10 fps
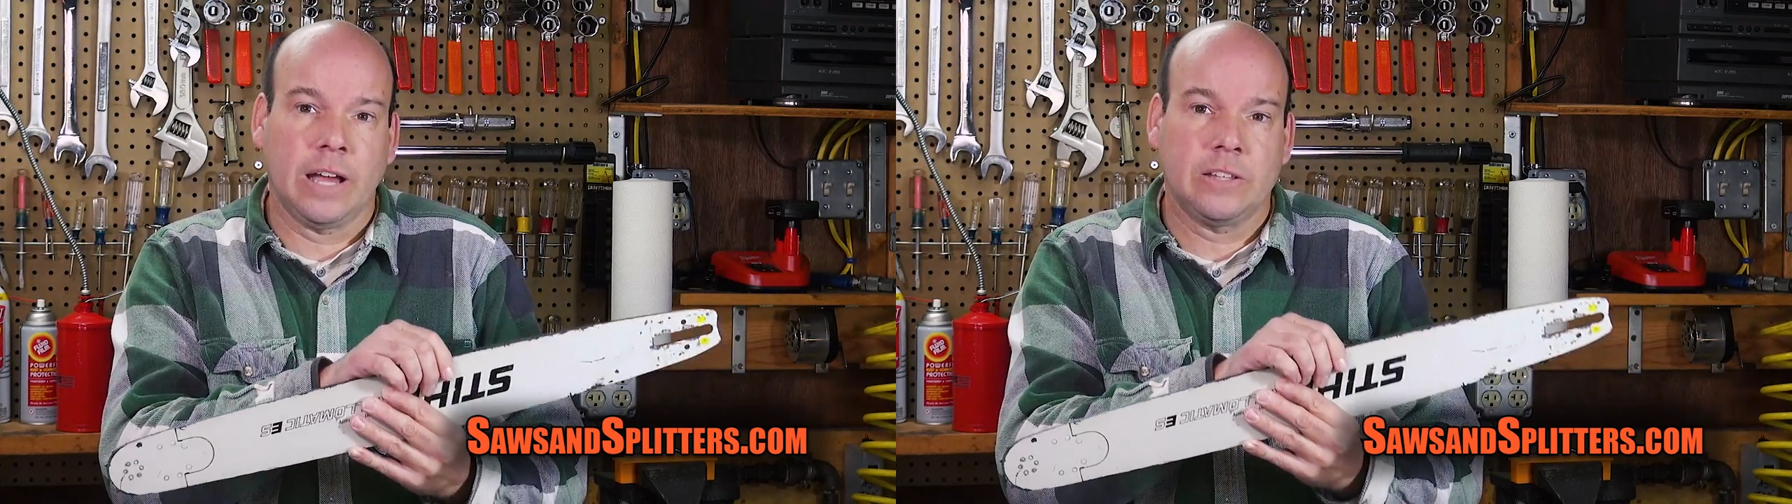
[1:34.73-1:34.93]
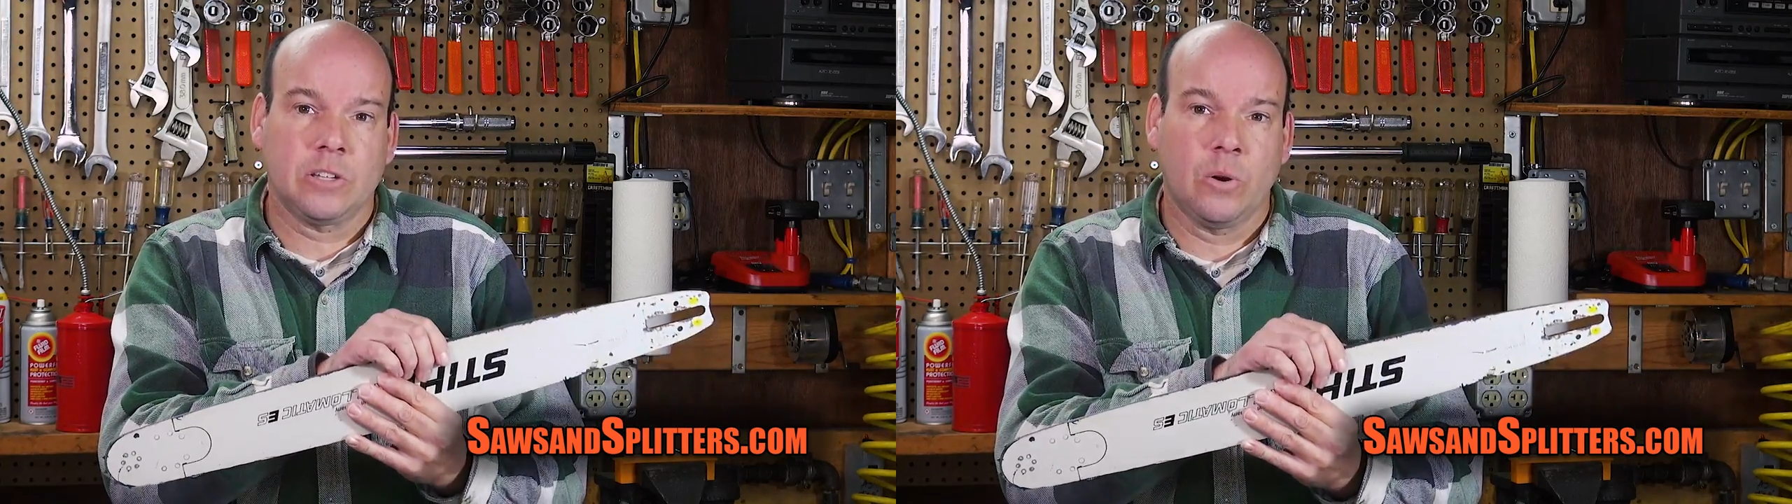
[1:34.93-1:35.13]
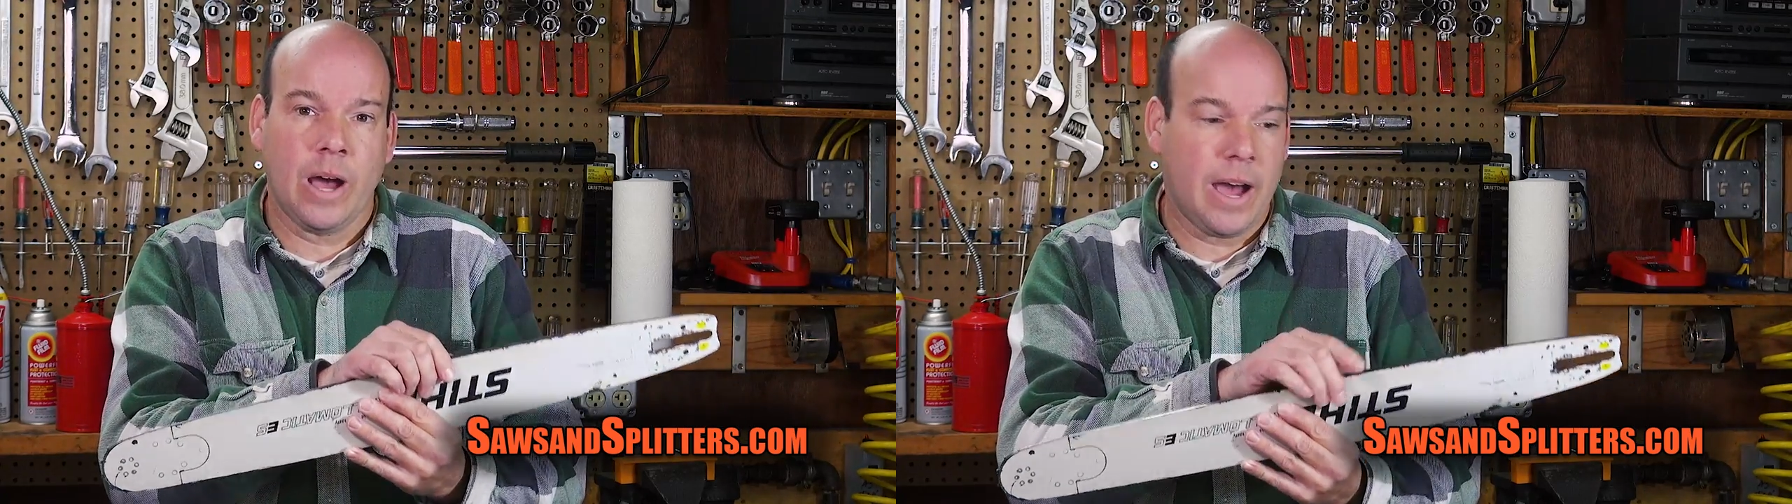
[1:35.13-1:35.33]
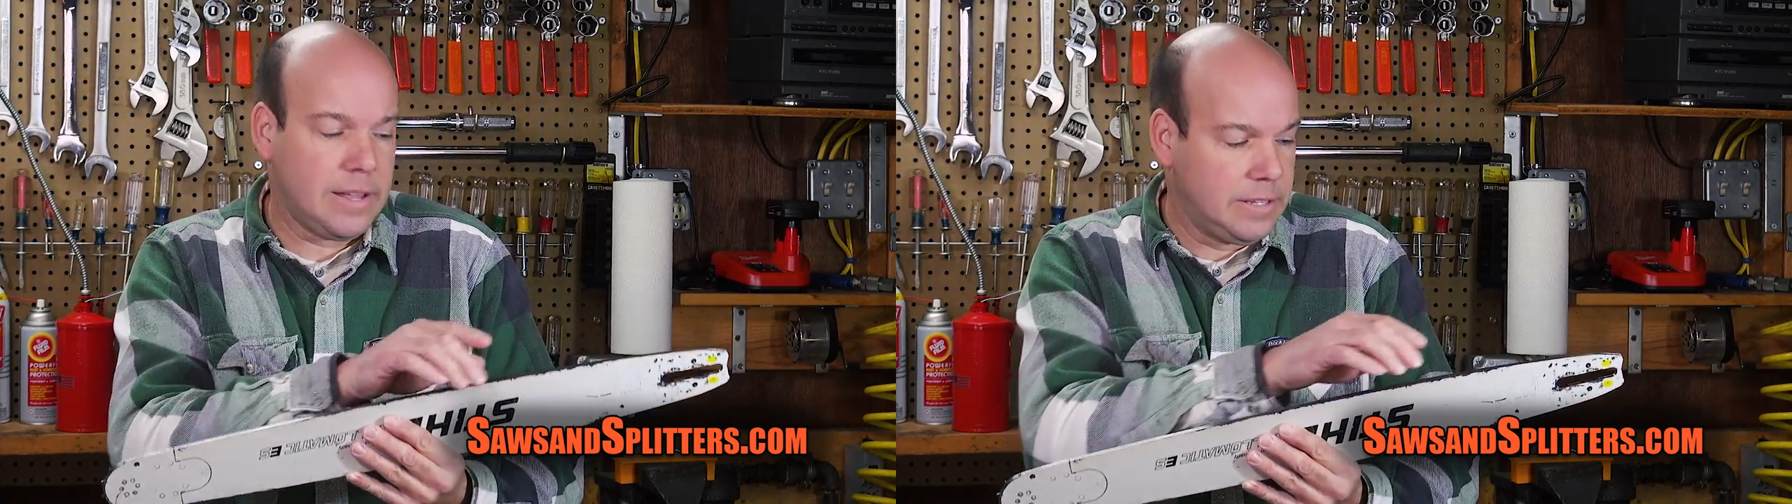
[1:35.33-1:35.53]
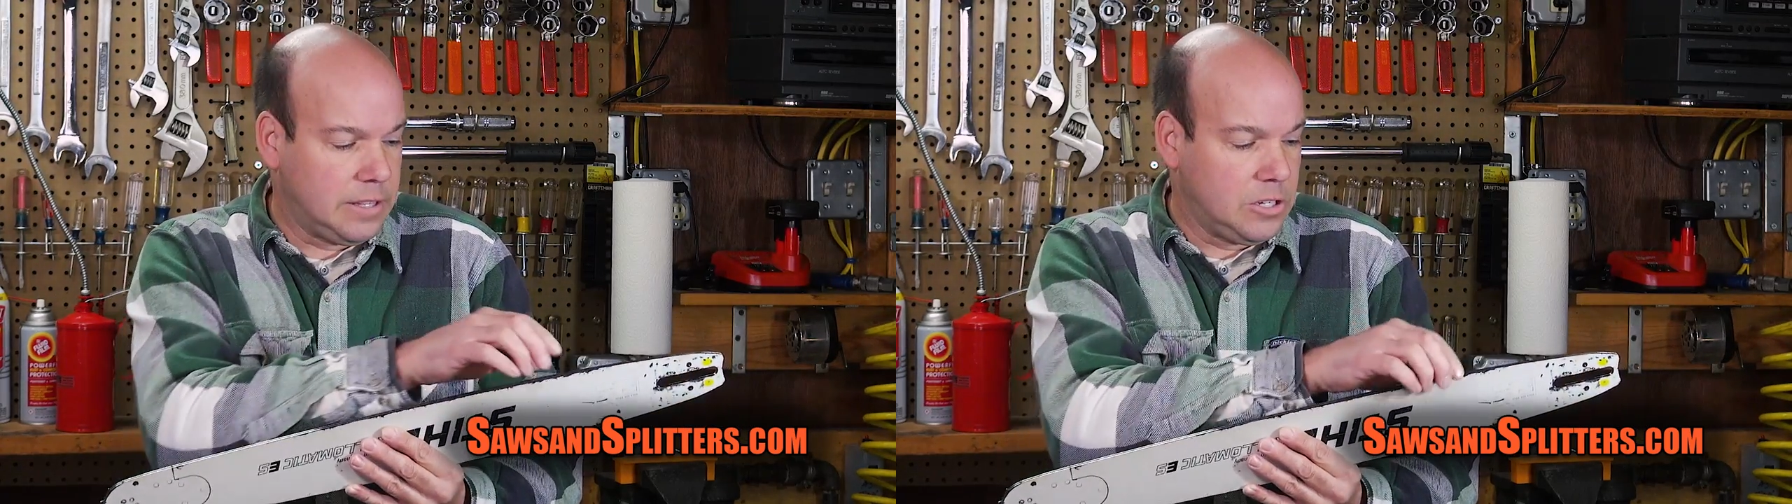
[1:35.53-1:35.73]
got so
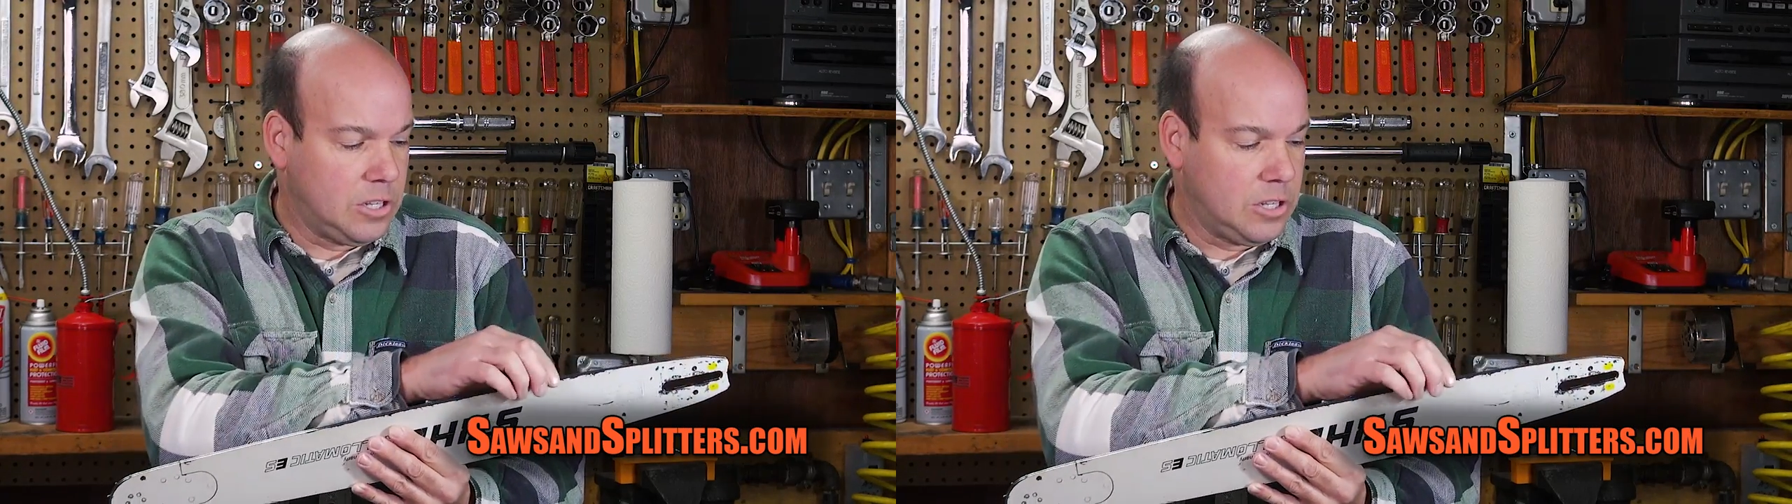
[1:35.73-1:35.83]
hot that the,